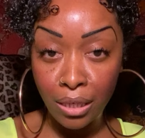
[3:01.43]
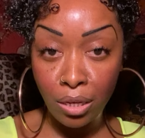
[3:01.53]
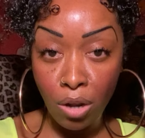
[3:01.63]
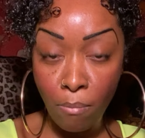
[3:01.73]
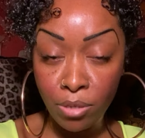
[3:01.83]
the
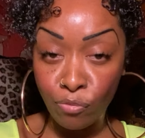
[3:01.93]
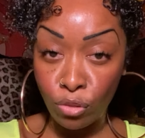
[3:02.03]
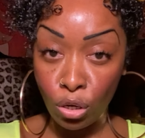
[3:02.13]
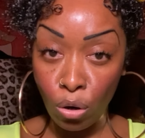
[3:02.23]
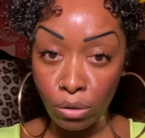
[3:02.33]
numbers for
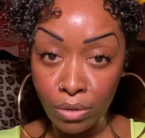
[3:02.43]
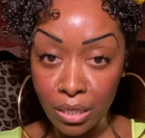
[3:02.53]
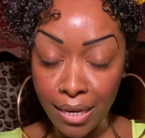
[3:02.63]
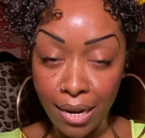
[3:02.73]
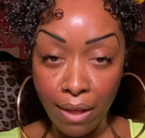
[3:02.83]
the lottery
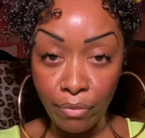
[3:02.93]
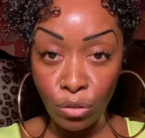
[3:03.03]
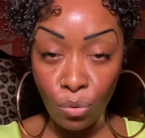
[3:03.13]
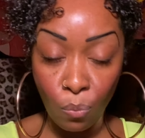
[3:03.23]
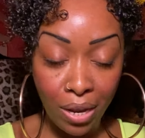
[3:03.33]
ticket and then
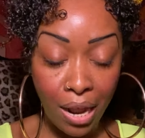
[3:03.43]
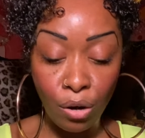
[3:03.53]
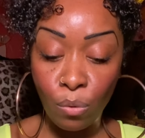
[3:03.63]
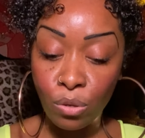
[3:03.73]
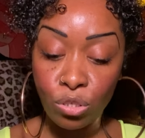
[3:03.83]
you win. I
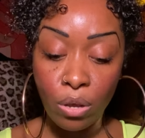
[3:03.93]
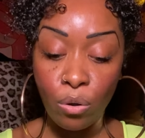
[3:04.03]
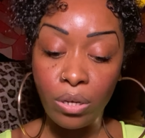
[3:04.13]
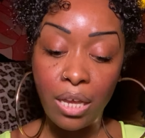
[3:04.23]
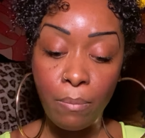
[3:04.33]
don't know what's going
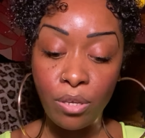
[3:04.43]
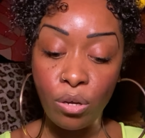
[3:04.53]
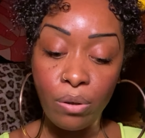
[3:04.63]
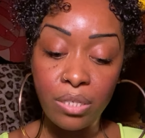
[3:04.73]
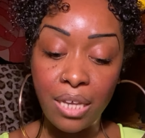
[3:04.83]
on here, but you're
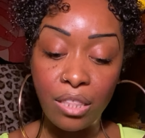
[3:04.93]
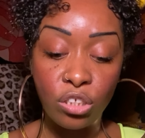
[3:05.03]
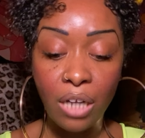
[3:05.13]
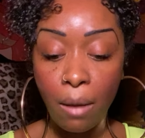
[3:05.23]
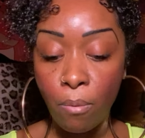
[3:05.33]
going to get the
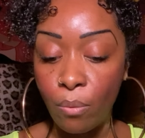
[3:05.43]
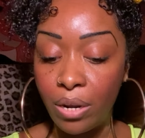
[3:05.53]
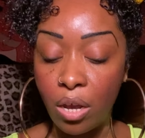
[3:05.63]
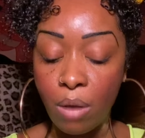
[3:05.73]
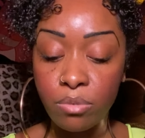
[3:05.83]
jackpot when
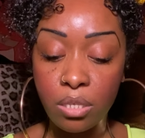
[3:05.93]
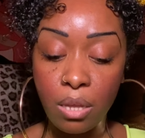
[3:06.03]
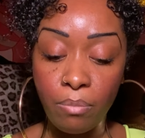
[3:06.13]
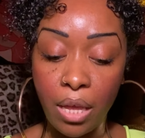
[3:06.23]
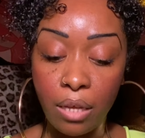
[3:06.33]
it comes to
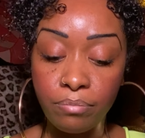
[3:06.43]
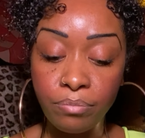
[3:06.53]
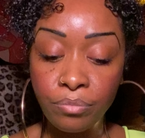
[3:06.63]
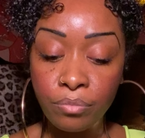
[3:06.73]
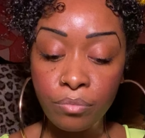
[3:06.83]
something.
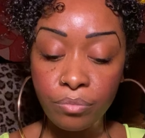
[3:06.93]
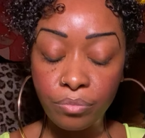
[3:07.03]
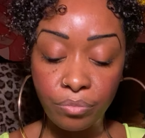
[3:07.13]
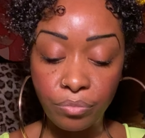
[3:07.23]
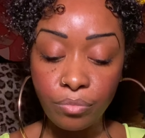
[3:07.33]

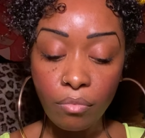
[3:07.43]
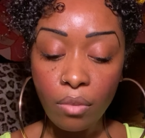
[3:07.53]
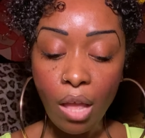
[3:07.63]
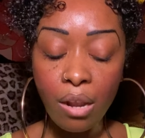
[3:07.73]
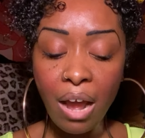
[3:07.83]

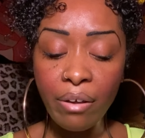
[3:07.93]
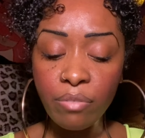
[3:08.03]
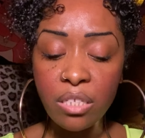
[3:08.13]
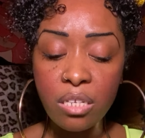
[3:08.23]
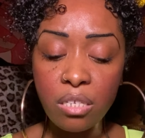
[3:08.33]
Now, if
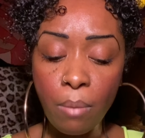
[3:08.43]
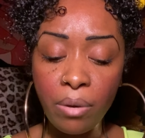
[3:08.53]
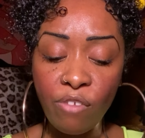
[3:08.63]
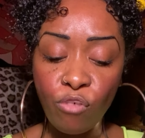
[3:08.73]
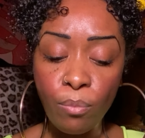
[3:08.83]
this is
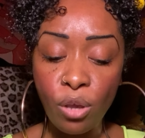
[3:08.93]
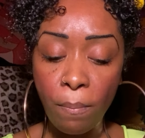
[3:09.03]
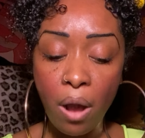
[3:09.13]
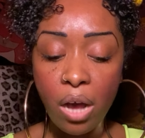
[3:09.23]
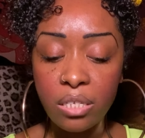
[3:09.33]
somebody from your
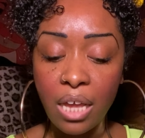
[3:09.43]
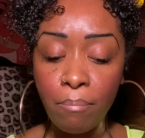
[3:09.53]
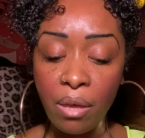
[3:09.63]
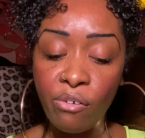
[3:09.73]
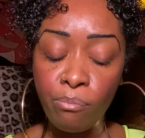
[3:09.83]
past, they
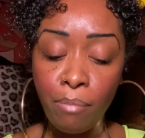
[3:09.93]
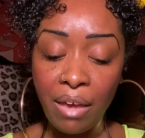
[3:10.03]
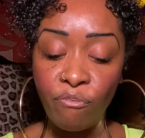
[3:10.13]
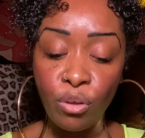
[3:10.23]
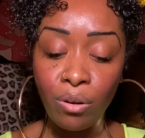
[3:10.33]
may,
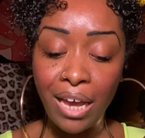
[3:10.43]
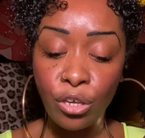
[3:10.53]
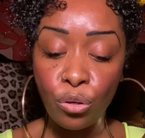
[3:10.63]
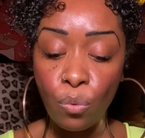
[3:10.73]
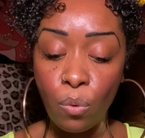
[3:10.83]
may feel
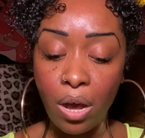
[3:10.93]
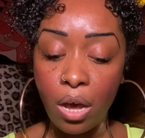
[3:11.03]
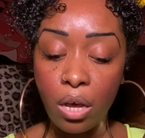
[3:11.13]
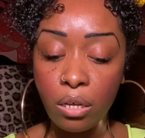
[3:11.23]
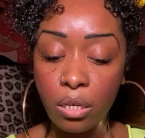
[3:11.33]
like you
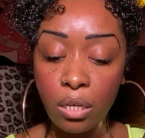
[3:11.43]
were